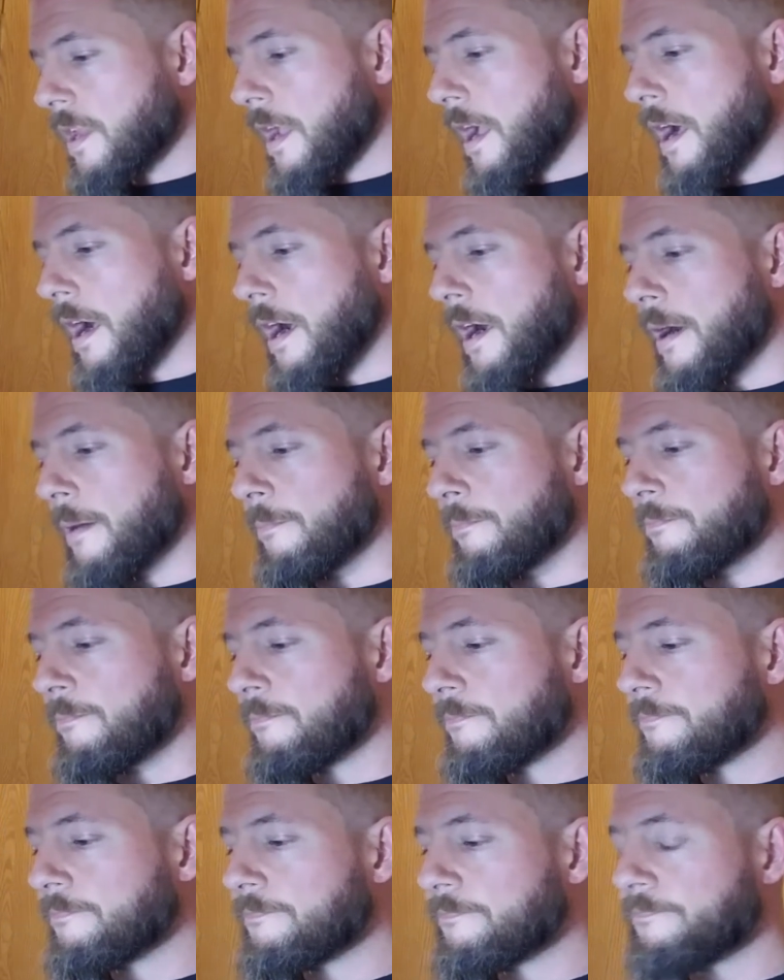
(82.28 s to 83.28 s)
The
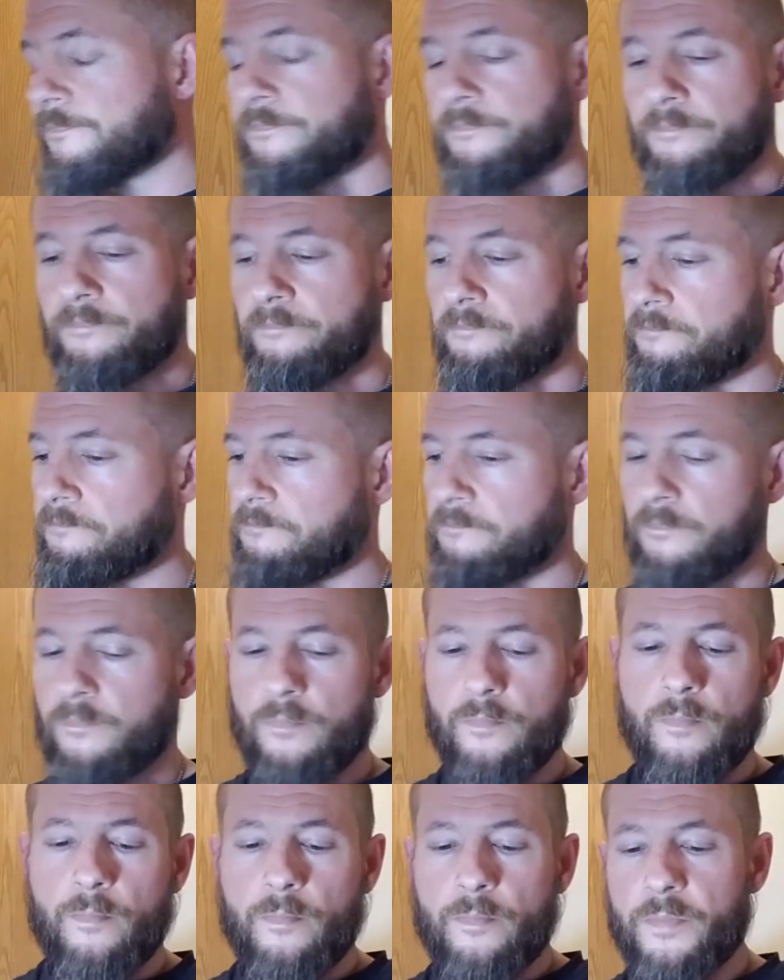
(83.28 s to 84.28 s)

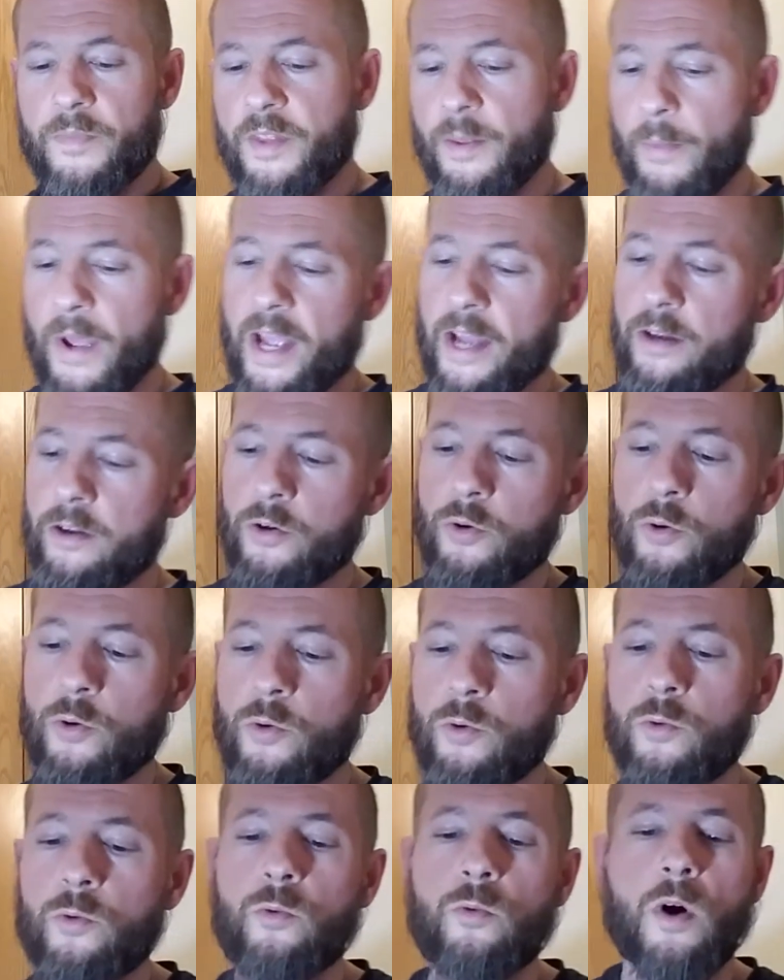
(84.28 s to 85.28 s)
man
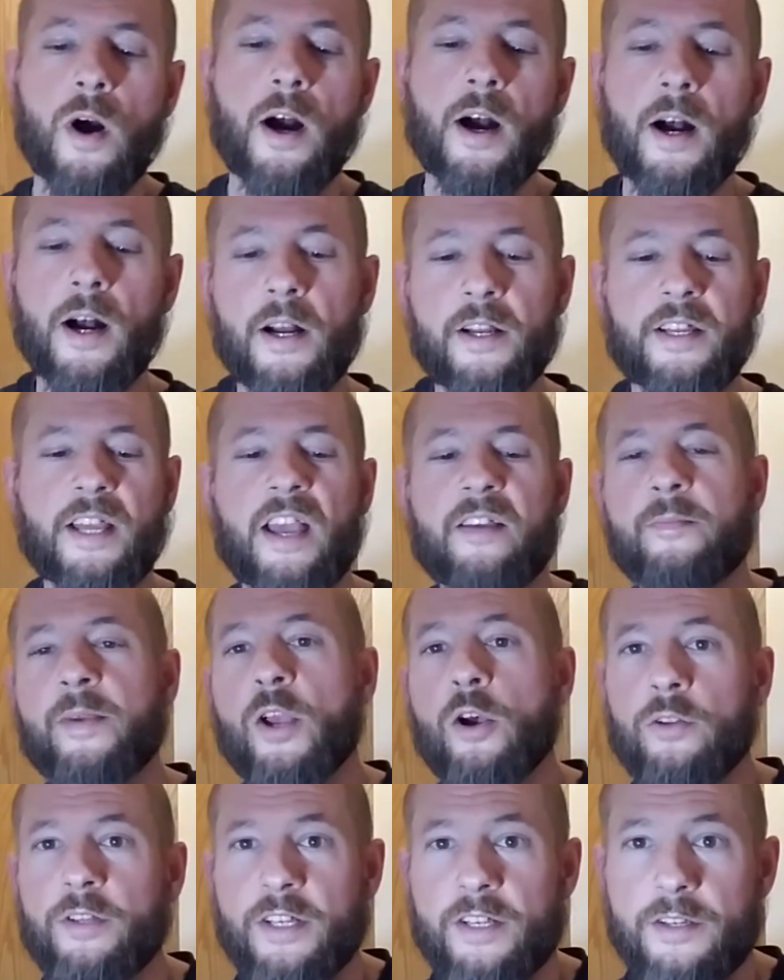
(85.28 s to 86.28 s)
who gave me
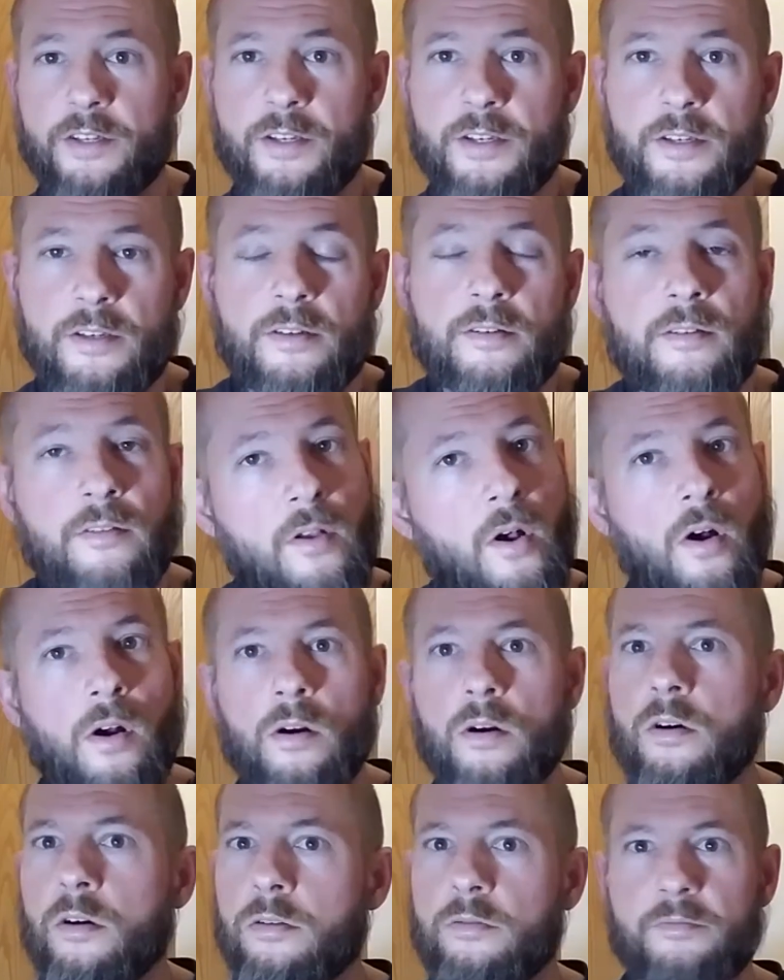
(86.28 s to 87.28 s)

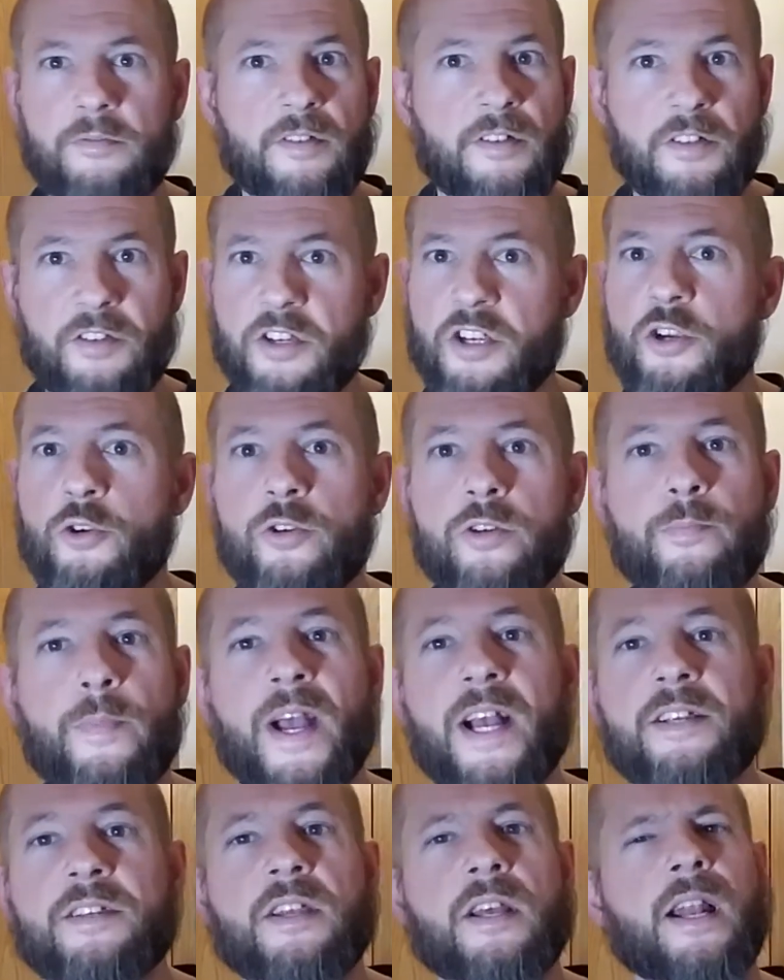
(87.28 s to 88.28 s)
this huge
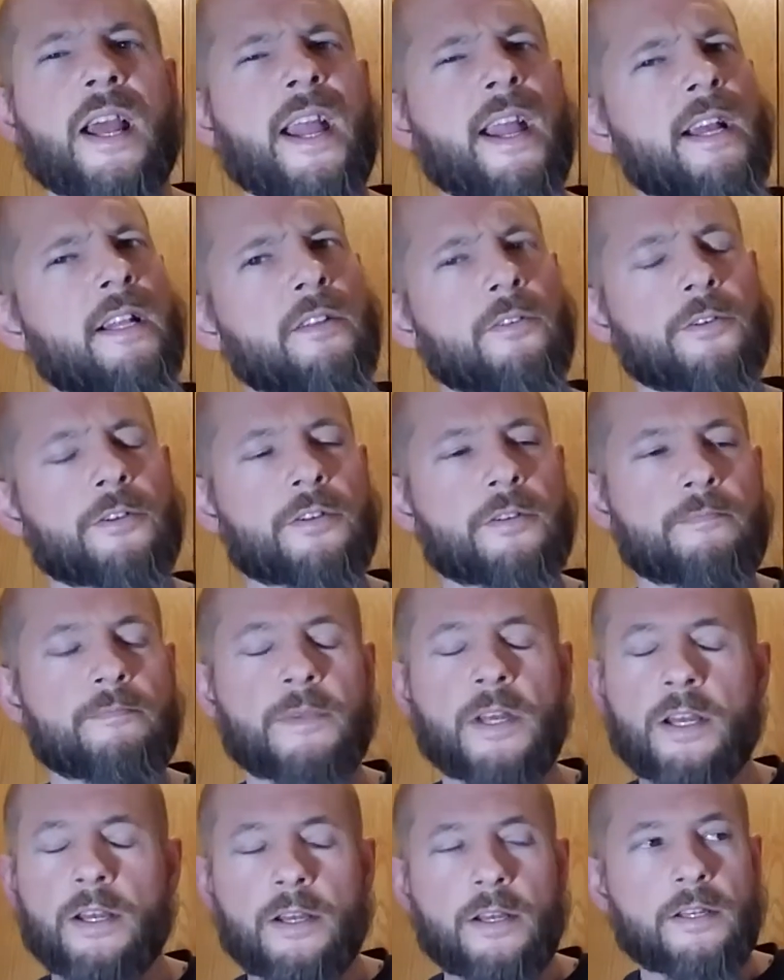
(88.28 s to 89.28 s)
basket of antlers
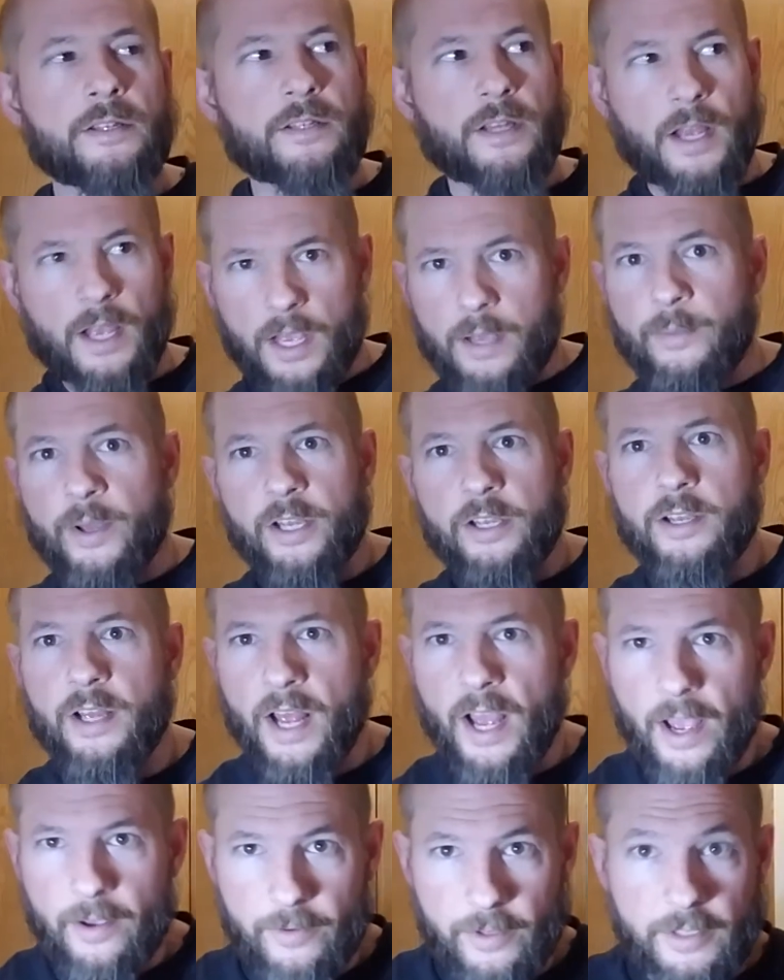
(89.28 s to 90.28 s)
said, "Hey man, you can
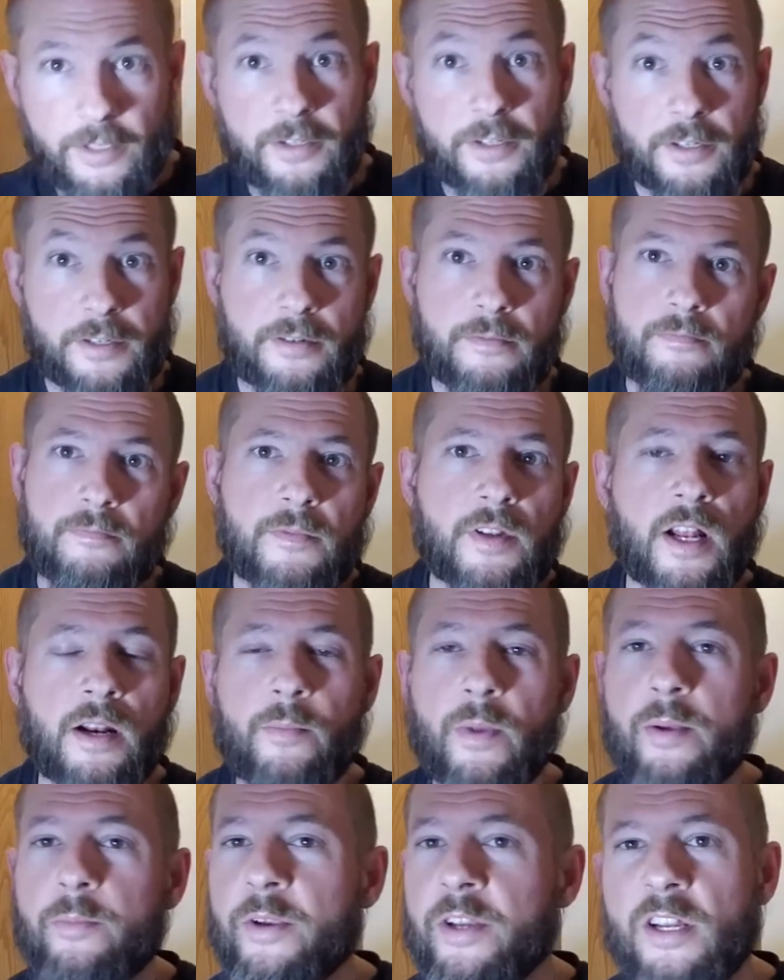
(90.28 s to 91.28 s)
have it. You just gotta
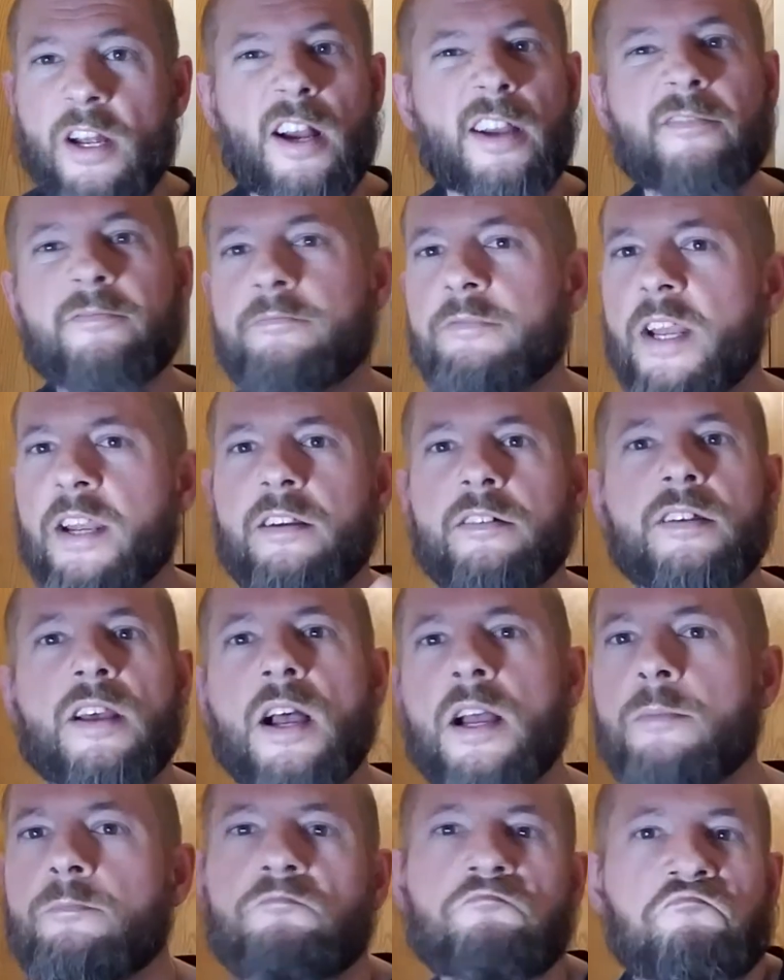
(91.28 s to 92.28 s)
make me a knife. Take your
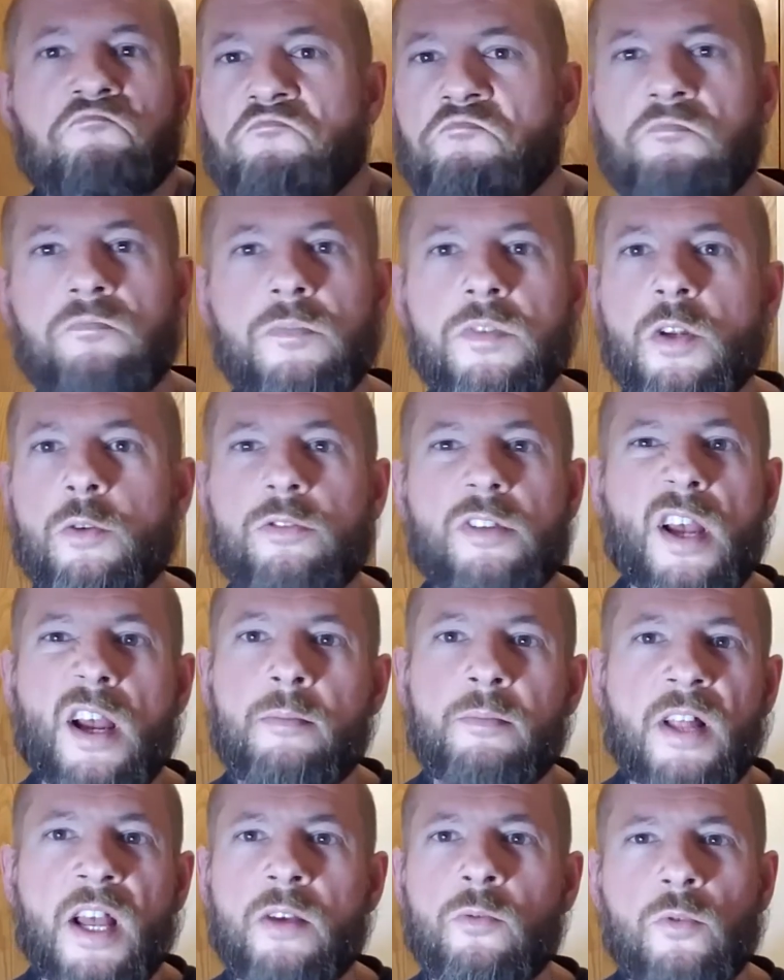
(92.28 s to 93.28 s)
time. No
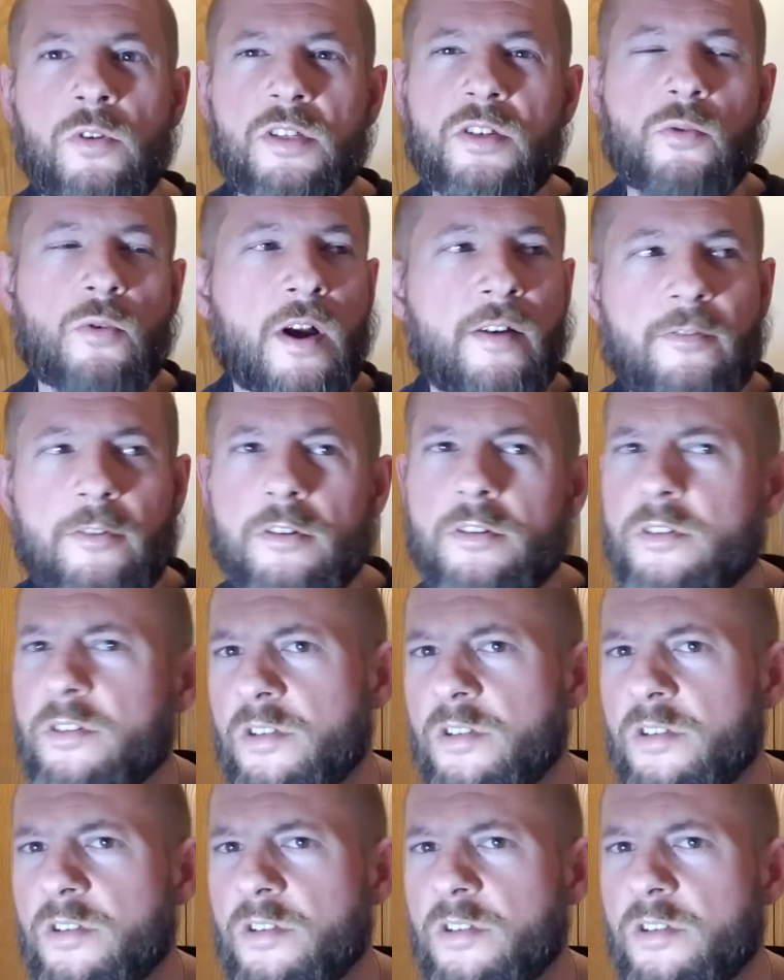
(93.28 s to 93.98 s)
timeline whatsoever.